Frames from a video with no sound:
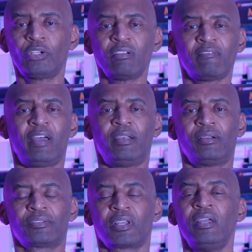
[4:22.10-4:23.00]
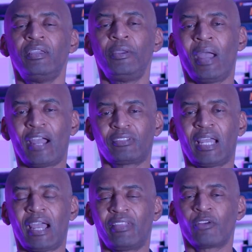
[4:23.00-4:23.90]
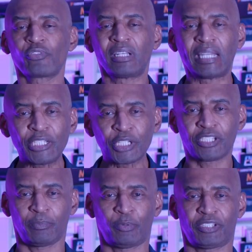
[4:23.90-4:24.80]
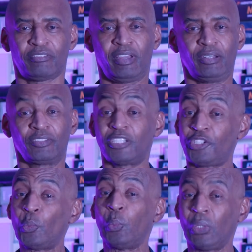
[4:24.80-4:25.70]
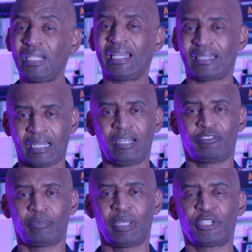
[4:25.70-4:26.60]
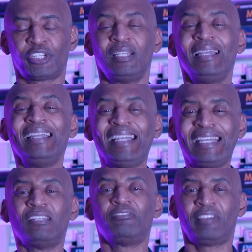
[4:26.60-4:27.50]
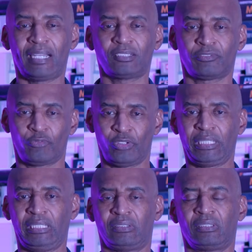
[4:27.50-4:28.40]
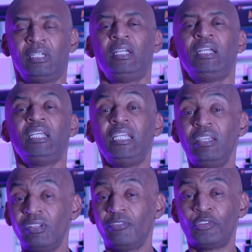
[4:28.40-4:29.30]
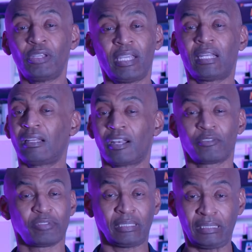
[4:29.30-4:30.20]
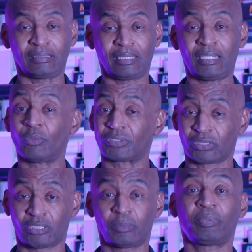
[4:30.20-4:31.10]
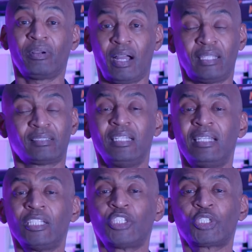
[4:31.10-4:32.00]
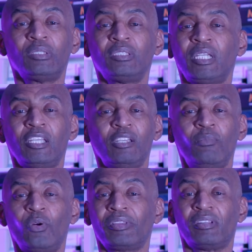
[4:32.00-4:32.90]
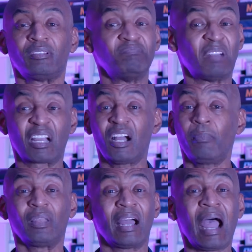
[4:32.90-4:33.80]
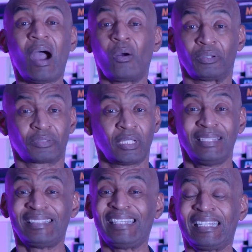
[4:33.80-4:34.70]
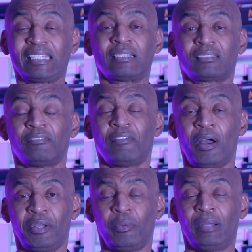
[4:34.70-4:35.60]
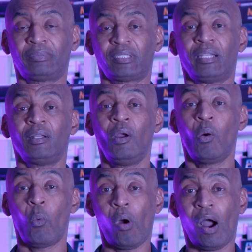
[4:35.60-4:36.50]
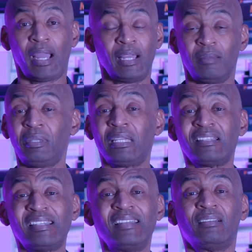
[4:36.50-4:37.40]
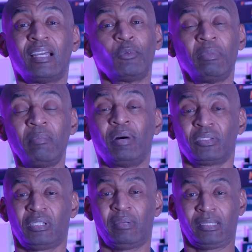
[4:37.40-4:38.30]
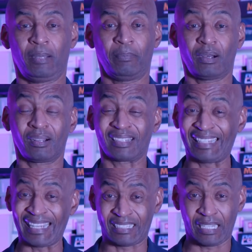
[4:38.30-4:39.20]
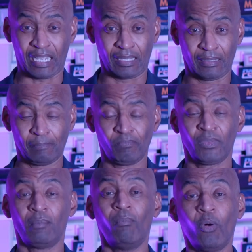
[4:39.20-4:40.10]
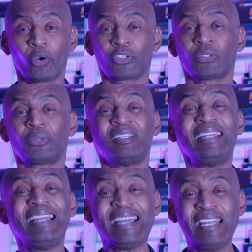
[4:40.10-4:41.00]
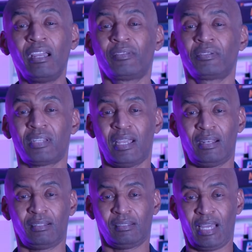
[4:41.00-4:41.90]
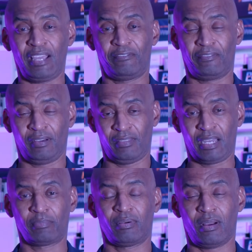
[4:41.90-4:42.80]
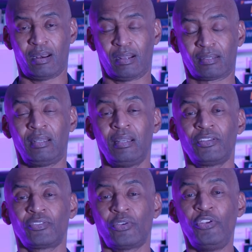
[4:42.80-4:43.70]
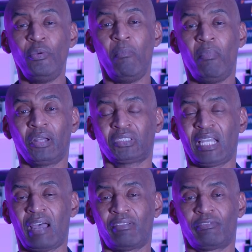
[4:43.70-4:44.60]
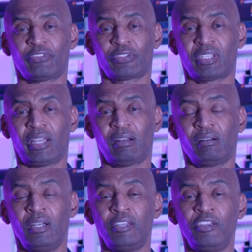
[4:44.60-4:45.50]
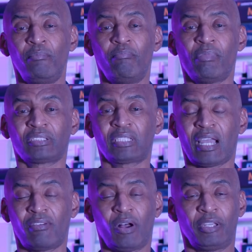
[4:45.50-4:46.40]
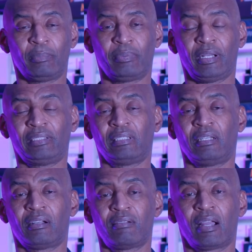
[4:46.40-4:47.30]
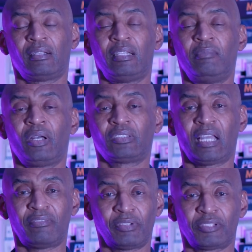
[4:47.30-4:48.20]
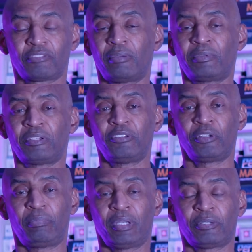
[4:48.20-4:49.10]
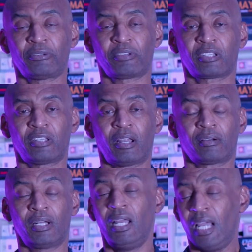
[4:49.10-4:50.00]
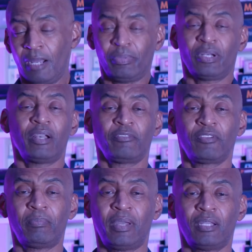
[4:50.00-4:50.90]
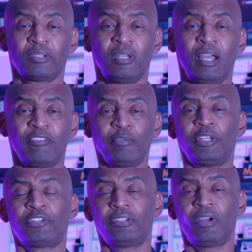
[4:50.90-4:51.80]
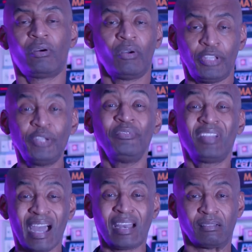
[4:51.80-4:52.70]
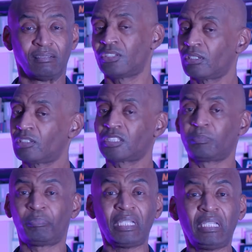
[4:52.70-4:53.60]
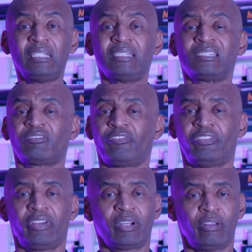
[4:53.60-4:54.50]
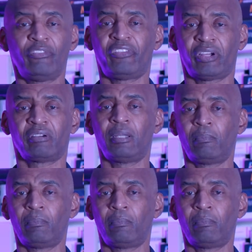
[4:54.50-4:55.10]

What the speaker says: to your vendors. You have to have that relationship with your vendors, that you will get that information in advance of release. Even if you get it on the release day and it was a surprise, it shouldn't take you more than a couple of hours to get that stuff on your website. Why? Because the internet will be buzzing about that product that day, more so than any other day in the life of that product. So you must have it for sale. You must have all your pricing correctly. You must have your descriptions, your pictures, etc., and put it on your front page. Everybody should know you've got it. So the speed is very, very